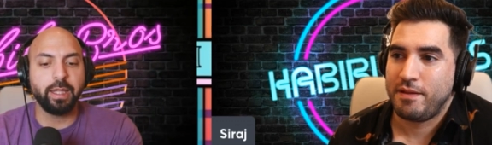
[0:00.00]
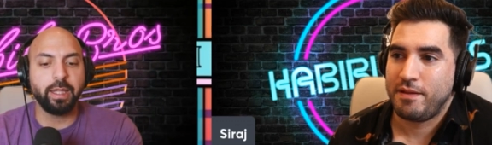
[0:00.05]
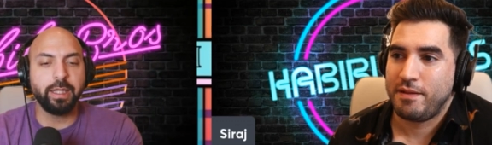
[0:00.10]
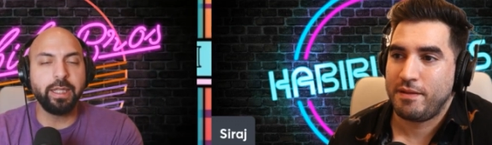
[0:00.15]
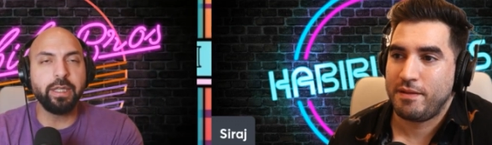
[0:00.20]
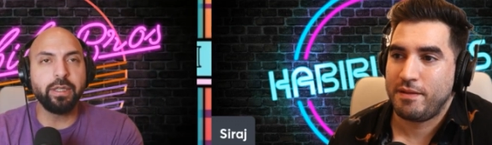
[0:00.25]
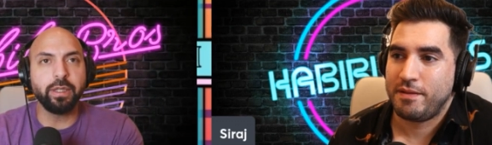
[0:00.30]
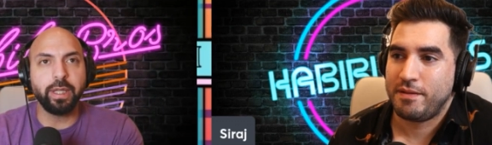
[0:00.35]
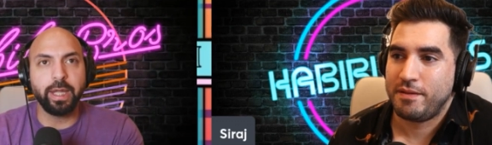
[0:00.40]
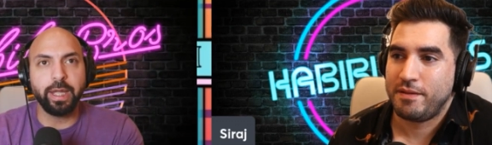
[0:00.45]

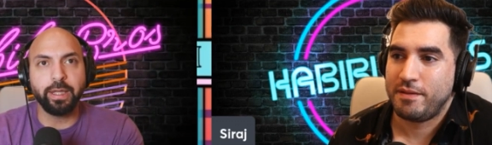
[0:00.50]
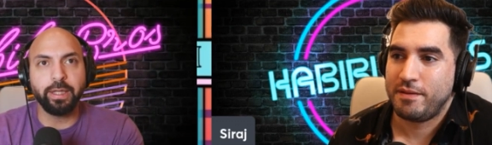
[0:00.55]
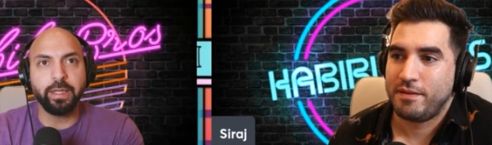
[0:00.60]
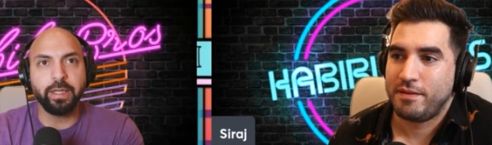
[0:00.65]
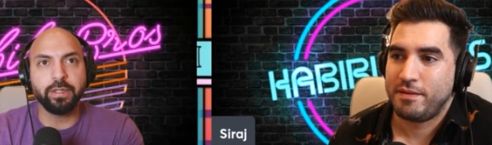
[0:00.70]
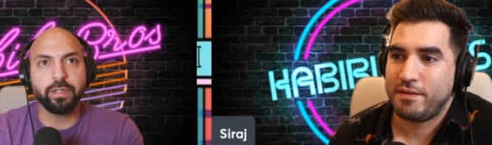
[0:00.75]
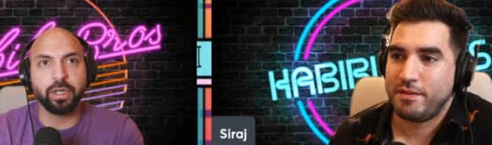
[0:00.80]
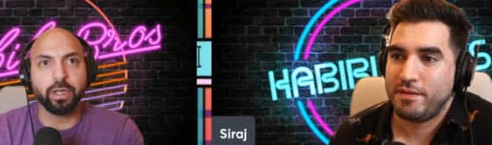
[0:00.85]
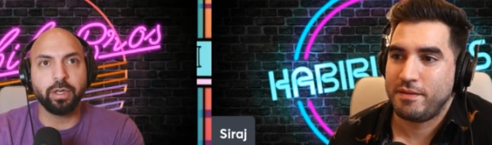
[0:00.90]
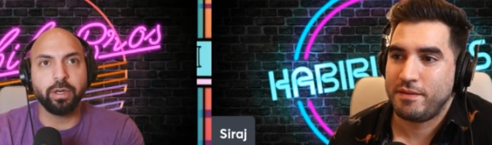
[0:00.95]
Speaker 1: Illegal
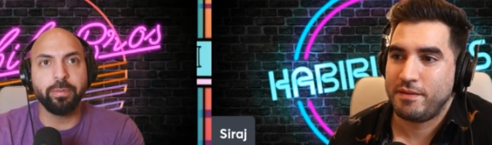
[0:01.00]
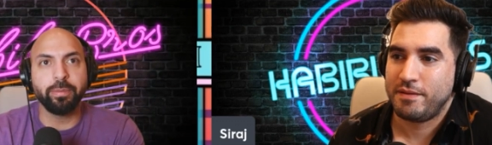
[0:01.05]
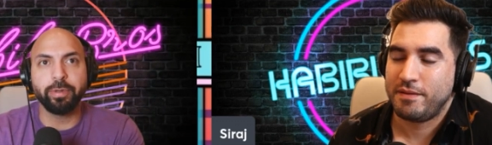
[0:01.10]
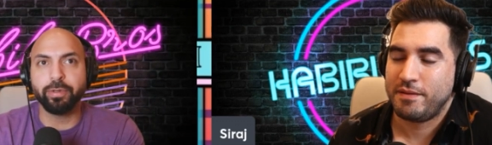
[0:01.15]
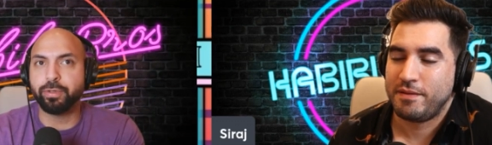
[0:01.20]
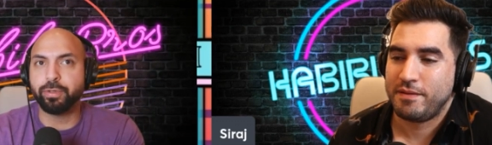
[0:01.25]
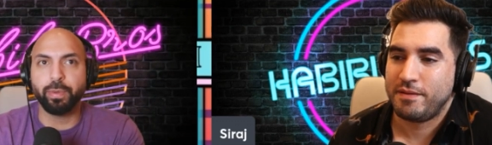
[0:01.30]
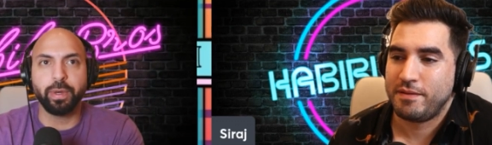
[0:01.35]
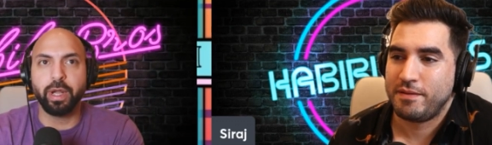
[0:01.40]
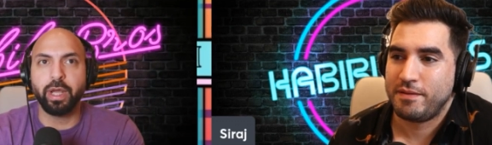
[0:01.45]
aliens are
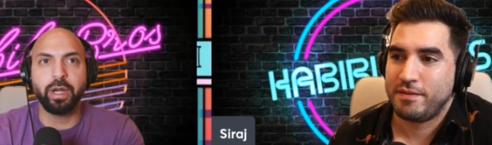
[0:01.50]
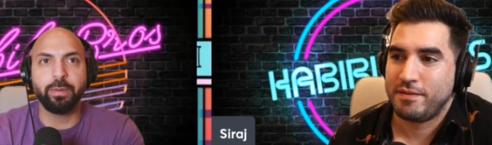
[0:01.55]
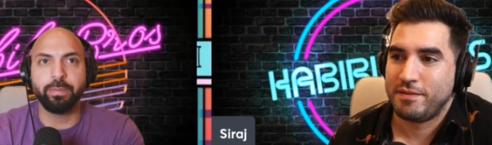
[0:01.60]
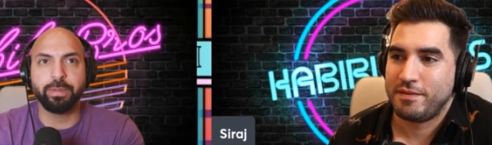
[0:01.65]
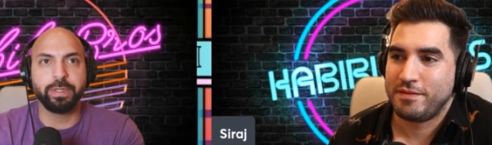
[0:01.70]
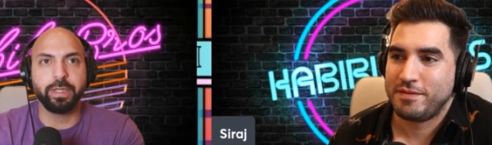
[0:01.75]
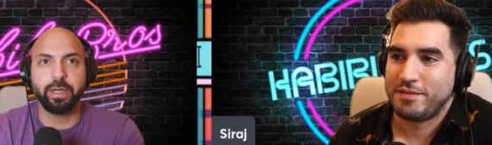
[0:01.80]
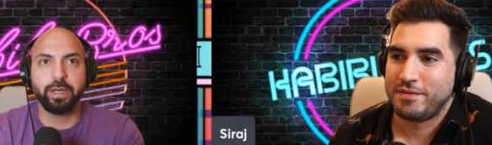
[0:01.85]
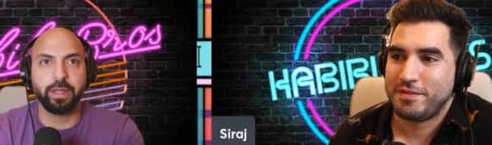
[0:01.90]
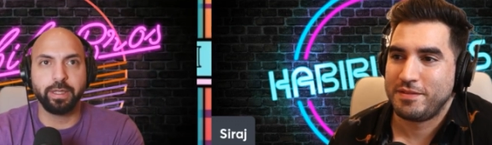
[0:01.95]
criminals
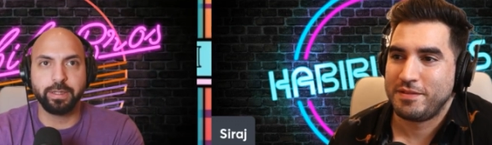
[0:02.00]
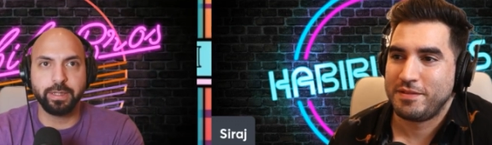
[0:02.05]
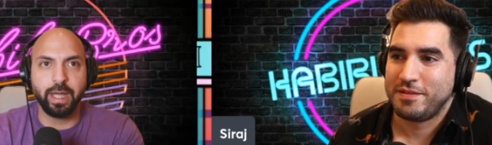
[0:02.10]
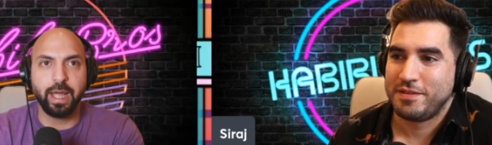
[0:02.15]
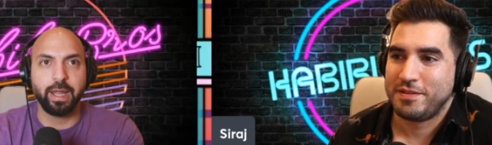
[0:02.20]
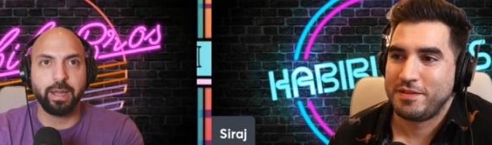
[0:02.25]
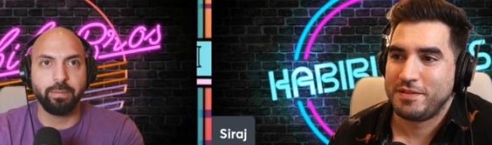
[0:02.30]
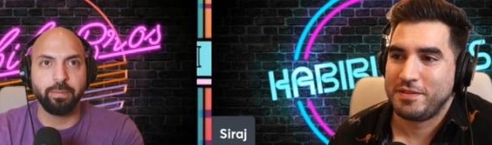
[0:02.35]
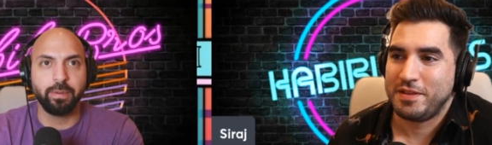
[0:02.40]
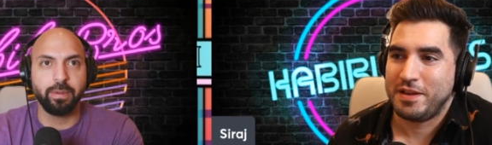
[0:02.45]
100% of the time.